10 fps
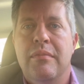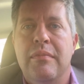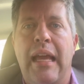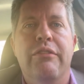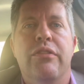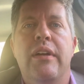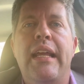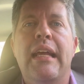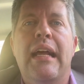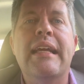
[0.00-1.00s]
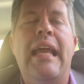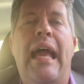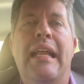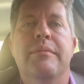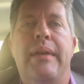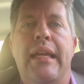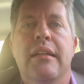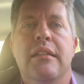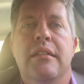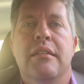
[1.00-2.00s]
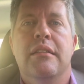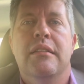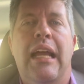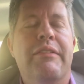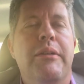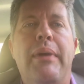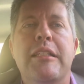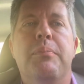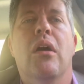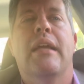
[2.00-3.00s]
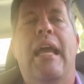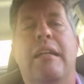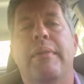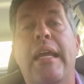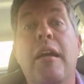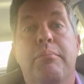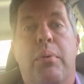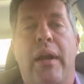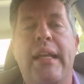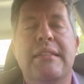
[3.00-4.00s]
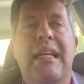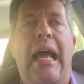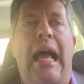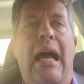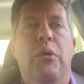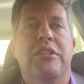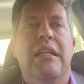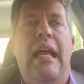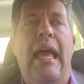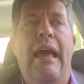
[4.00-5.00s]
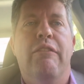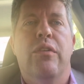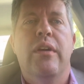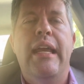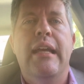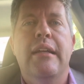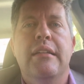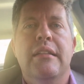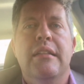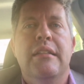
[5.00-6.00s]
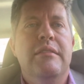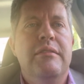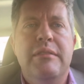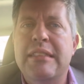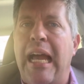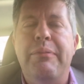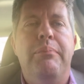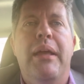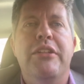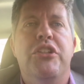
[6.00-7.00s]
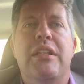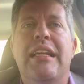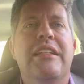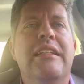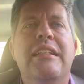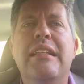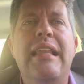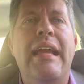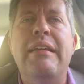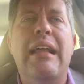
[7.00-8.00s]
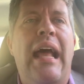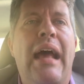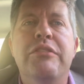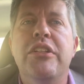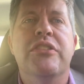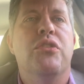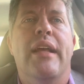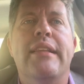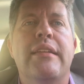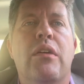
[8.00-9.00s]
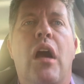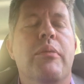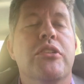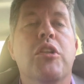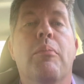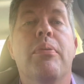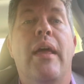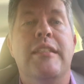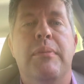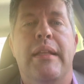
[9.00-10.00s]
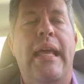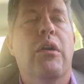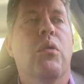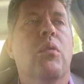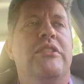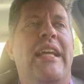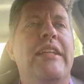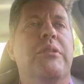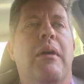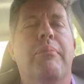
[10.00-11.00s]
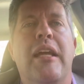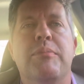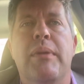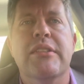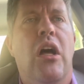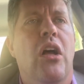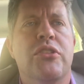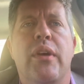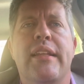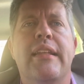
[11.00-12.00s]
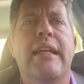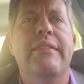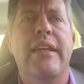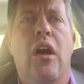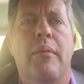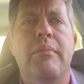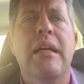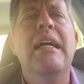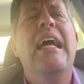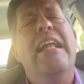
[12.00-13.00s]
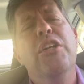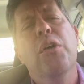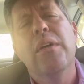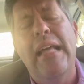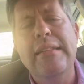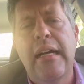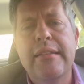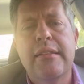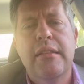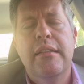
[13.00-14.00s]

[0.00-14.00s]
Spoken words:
every baseball academy brings out every type of pitcher that they have to just strengthen their arm. There's no placement. They don't teach them about placement. It's all strengthening of the arm. And you know what that does?